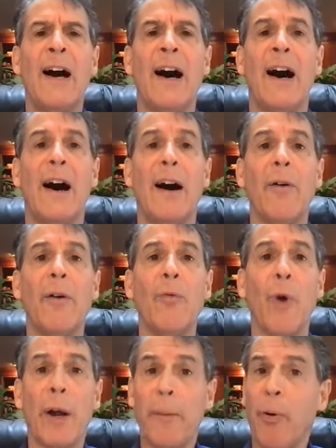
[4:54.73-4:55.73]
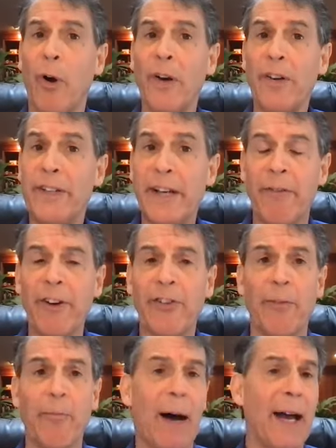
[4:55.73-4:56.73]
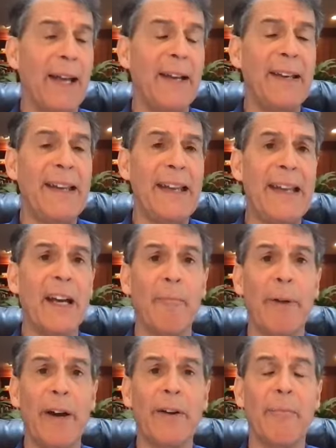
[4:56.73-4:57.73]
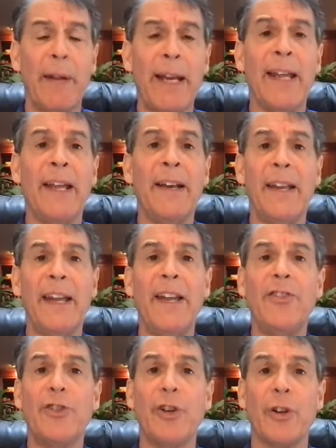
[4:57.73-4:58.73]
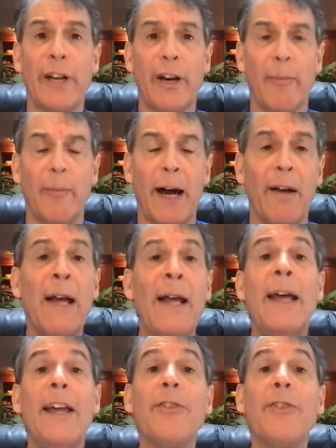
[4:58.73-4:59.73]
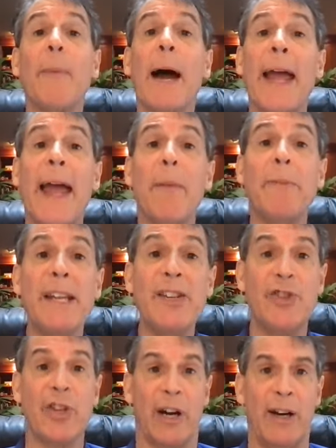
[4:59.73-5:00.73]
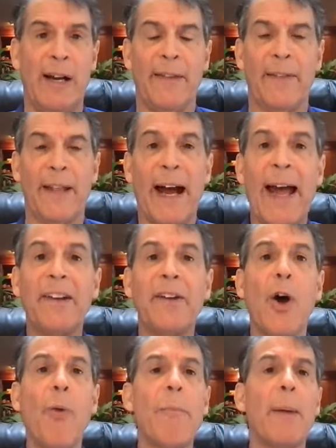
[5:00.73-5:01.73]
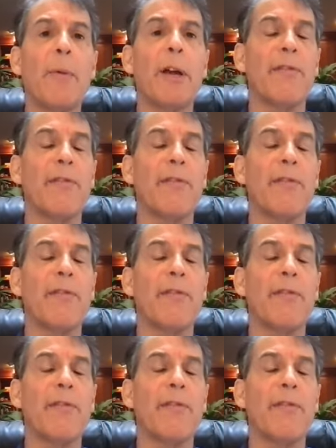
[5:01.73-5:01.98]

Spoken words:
One important difference of my NDE compared to many NDEs you'll hear about is my amnesia, that I had no memory of